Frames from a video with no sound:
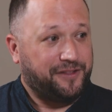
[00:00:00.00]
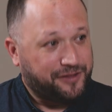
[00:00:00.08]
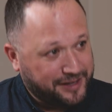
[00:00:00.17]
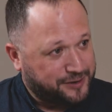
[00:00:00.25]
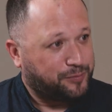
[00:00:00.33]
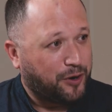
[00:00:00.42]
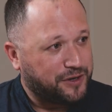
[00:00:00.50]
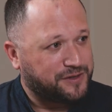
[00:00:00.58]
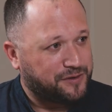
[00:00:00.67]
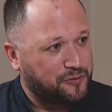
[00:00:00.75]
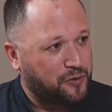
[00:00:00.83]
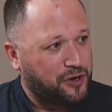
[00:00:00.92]
this part
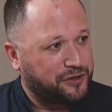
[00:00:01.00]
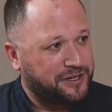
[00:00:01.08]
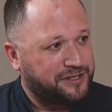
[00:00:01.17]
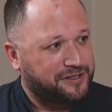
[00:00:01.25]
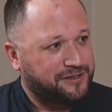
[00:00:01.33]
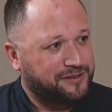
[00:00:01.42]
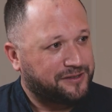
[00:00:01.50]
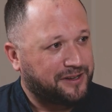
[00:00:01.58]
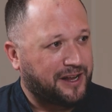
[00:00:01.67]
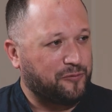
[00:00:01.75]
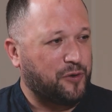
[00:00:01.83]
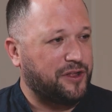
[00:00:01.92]
of the world is.
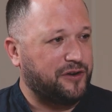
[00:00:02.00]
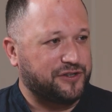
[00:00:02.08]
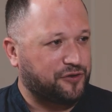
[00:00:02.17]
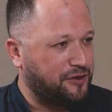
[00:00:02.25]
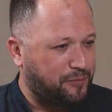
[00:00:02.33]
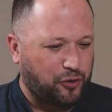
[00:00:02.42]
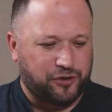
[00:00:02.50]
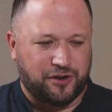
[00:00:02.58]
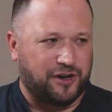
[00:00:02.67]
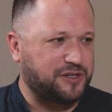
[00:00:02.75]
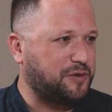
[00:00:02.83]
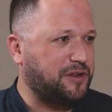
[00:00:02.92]
And whether it's through the
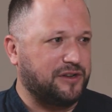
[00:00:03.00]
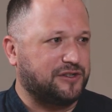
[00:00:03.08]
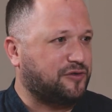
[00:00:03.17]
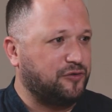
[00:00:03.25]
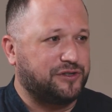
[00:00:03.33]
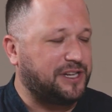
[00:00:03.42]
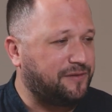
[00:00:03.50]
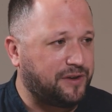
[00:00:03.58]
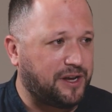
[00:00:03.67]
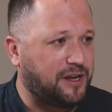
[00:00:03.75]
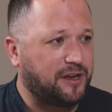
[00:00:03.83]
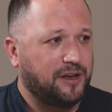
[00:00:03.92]
podcast, whether it's through
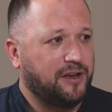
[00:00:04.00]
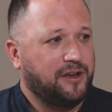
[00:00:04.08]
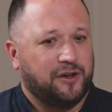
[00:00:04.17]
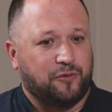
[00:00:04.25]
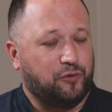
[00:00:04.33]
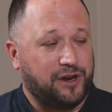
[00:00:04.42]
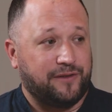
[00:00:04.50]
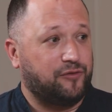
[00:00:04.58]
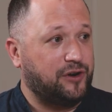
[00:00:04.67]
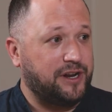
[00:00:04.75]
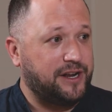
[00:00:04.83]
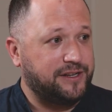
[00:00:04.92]
TV,
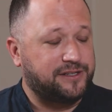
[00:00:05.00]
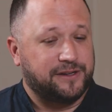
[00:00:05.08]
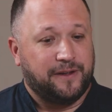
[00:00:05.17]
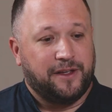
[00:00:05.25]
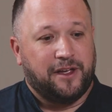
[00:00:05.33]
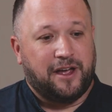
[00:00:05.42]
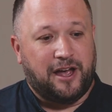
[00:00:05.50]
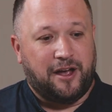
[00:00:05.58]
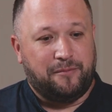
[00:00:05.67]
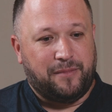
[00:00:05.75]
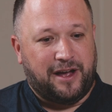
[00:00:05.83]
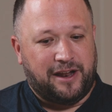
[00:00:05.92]
whatever it is.
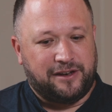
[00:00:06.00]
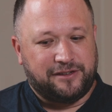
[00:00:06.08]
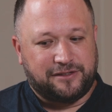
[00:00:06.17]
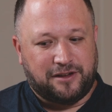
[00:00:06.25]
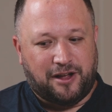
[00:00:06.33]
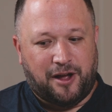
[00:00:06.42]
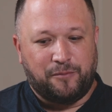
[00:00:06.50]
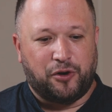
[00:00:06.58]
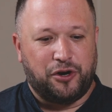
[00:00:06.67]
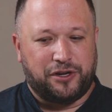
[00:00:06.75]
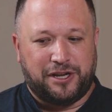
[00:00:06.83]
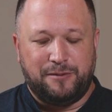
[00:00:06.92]
And I'm
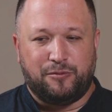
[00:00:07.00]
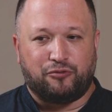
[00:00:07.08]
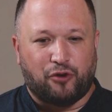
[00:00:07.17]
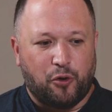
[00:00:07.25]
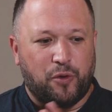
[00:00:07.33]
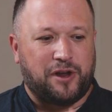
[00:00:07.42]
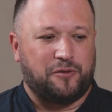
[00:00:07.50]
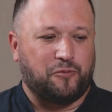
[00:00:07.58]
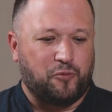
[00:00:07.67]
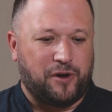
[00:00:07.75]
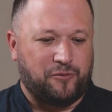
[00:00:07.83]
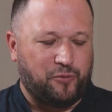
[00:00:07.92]
going to keep
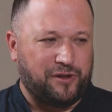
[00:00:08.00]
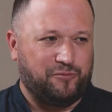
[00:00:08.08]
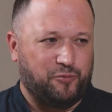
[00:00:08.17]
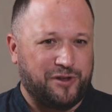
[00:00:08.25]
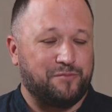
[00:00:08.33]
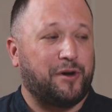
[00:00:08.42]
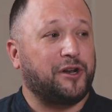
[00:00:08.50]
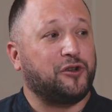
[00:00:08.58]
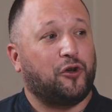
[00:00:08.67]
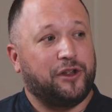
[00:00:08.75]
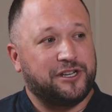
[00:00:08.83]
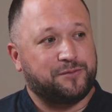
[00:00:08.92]
growing with my
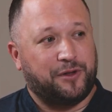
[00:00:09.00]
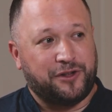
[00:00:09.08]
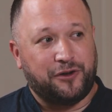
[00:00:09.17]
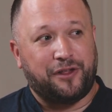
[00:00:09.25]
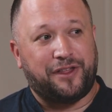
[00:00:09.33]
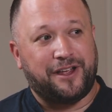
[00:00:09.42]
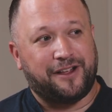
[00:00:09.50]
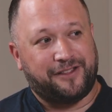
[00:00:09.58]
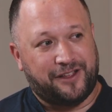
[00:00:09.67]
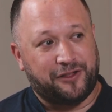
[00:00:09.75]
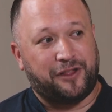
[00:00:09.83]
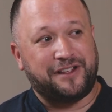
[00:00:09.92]
knowledge. But the other
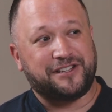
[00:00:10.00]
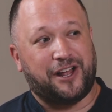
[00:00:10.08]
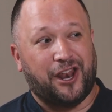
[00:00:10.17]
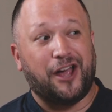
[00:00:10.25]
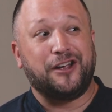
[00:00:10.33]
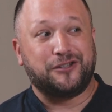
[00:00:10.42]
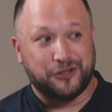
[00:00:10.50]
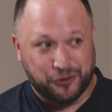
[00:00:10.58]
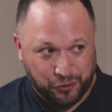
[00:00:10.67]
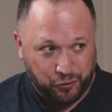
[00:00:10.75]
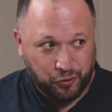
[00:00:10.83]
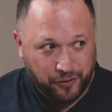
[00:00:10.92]
things I like to
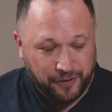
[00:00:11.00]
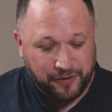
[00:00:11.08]
do